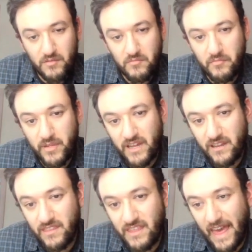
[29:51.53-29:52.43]
but
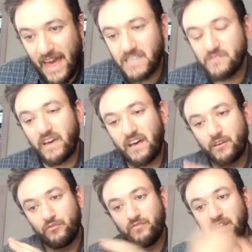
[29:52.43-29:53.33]
the x
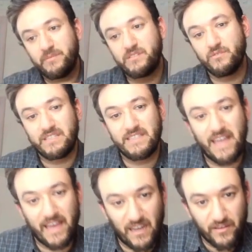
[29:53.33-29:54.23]
value flips to its
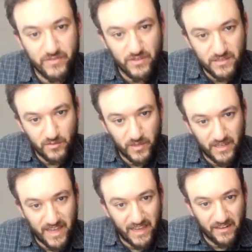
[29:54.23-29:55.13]
negative. So this will be
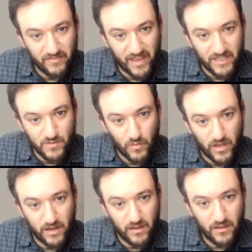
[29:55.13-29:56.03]
negative
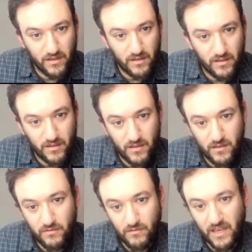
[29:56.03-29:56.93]
x1.
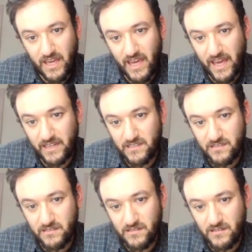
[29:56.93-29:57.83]
Okay, and
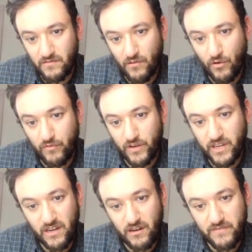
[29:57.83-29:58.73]
over
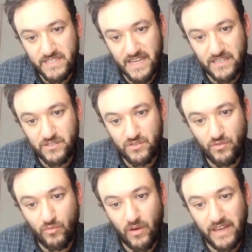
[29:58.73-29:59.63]
here, if it's
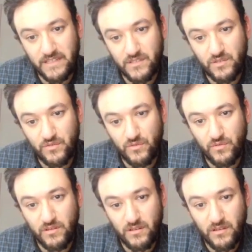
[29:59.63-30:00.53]
x2, y2,
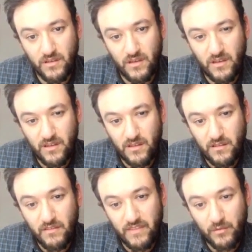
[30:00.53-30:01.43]

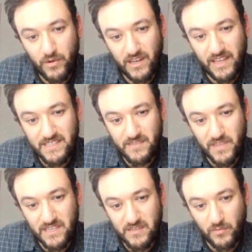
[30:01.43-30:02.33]
then we're going to get
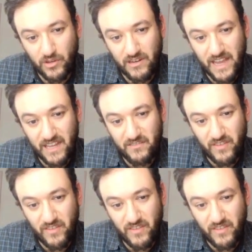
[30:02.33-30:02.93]
something similar, negative